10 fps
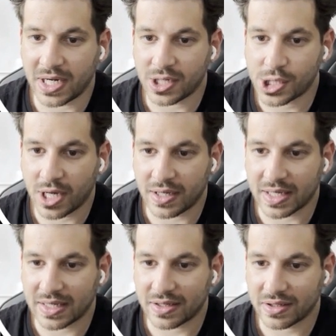minute chart
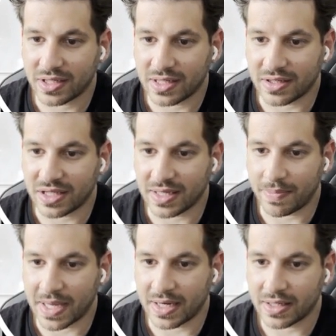so you can see a
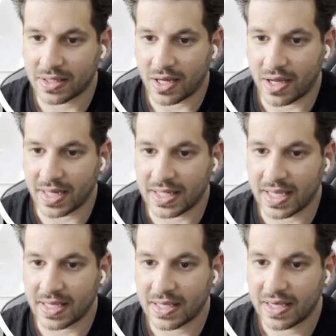better
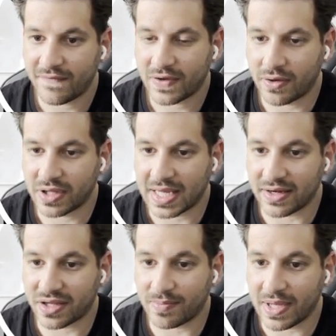idea. If it goes
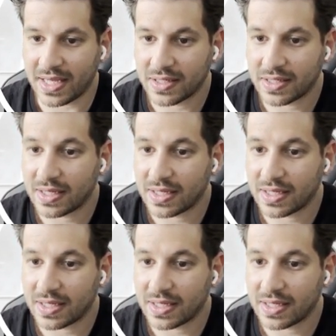against me,